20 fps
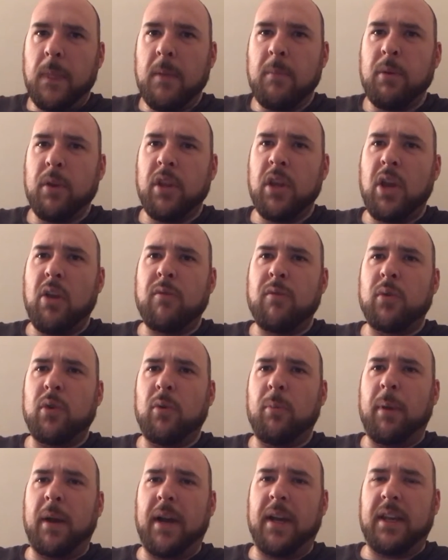but the
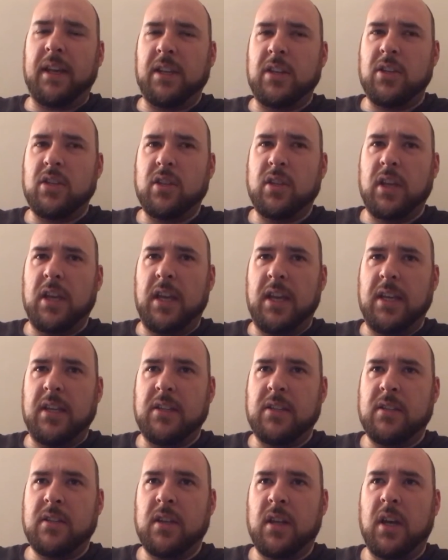overall package
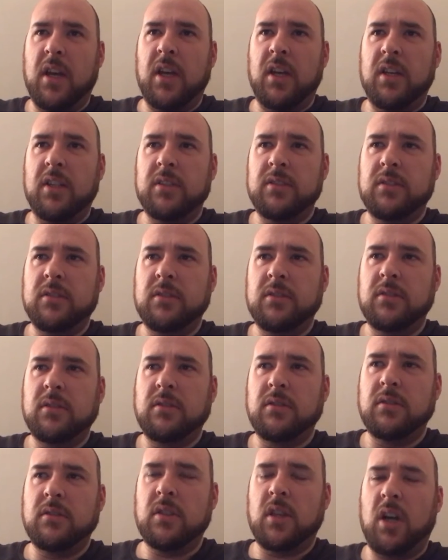is, I
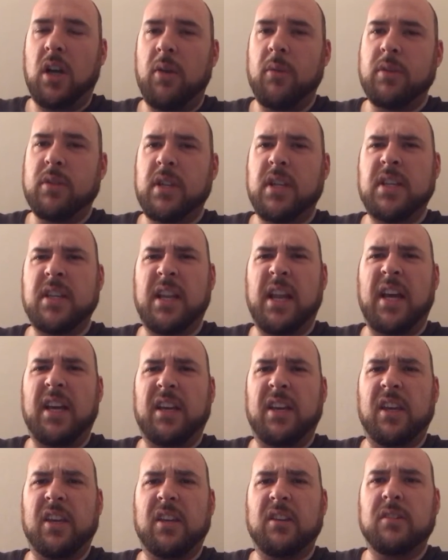would say, is
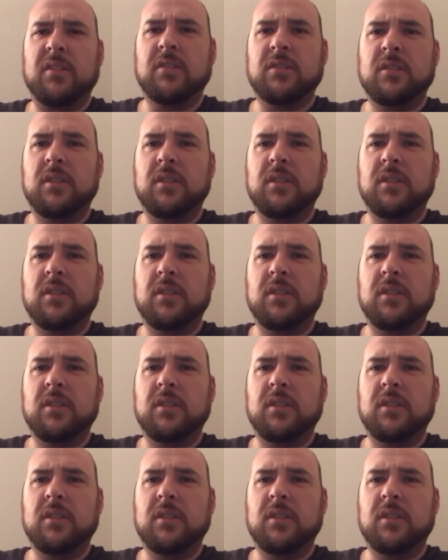lacking.